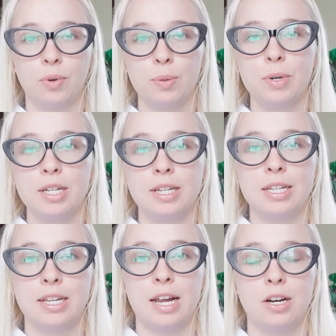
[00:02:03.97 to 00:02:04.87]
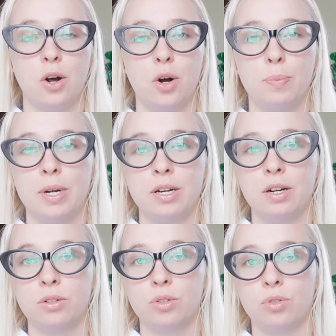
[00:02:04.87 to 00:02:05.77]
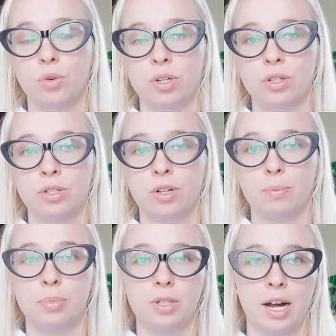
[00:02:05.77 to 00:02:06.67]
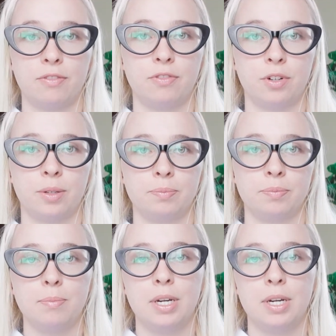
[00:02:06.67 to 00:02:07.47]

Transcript: WordPress is an open source platform,